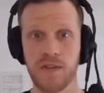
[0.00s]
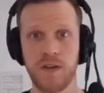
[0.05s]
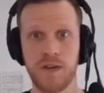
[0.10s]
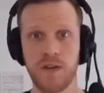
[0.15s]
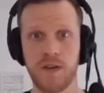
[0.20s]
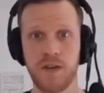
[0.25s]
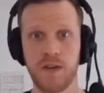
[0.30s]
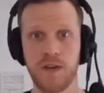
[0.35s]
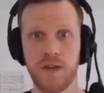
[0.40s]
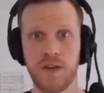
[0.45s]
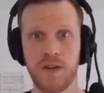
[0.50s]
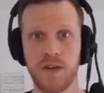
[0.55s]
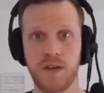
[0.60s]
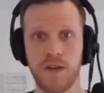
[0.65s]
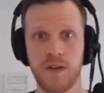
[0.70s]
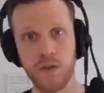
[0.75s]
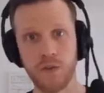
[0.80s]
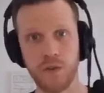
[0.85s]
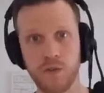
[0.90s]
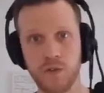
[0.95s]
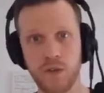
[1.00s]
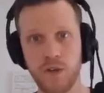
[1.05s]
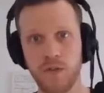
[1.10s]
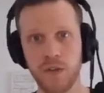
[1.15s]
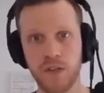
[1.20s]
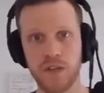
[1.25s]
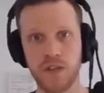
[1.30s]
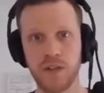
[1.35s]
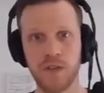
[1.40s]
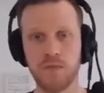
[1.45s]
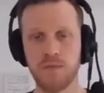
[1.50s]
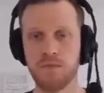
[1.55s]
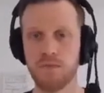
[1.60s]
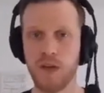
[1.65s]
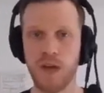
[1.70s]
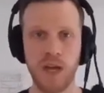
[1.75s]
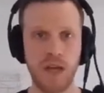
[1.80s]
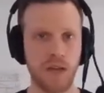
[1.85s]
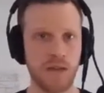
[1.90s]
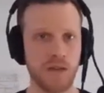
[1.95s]
this is also a novelty.
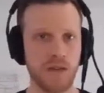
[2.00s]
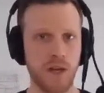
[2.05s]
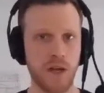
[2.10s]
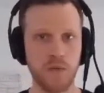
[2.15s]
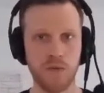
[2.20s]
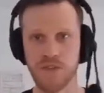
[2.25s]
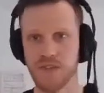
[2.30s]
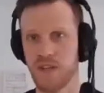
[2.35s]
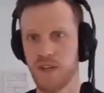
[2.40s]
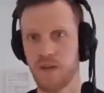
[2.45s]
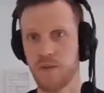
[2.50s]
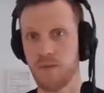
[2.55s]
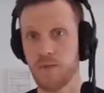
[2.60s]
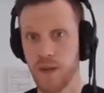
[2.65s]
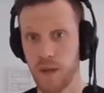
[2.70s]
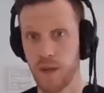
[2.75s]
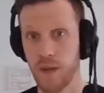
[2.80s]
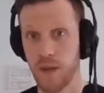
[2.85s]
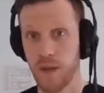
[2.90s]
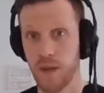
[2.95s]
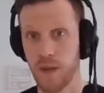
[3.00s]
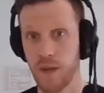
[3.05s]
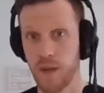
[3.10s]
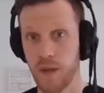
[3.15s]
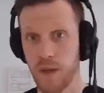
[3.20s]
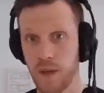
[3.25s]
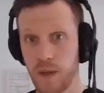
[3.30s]
And I would say they make sense.